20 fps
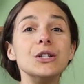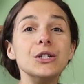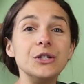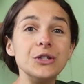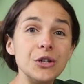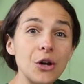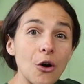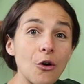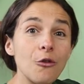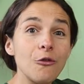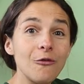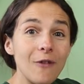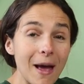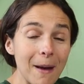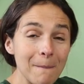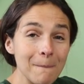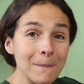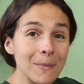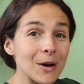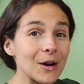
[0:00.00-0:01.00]

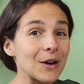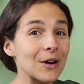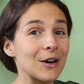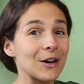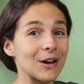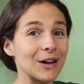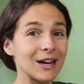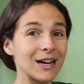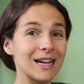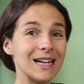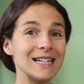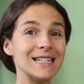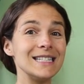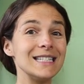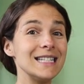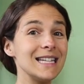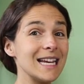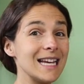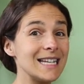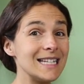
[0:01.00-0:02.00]
November.
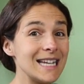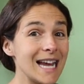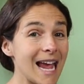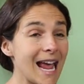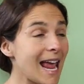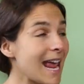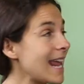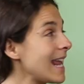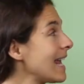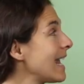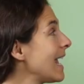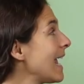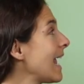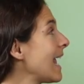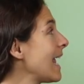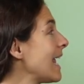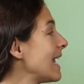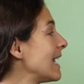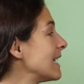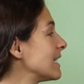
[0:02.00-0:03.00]
Today
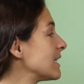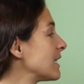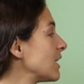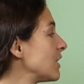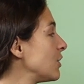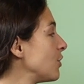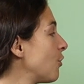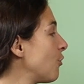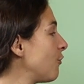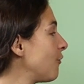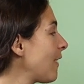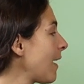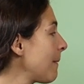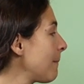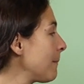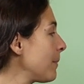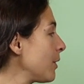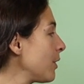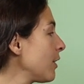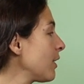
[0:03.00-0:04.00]
is
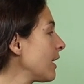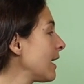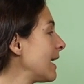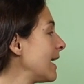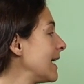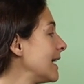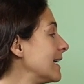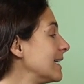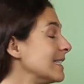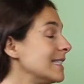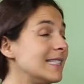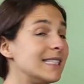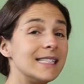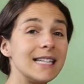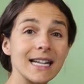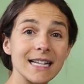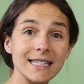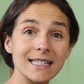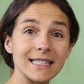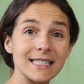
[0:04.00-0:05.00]
November
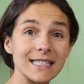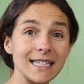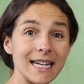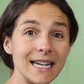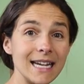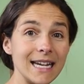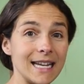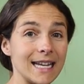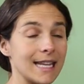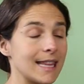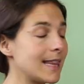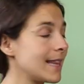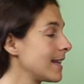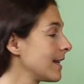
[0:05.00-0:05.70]
16th.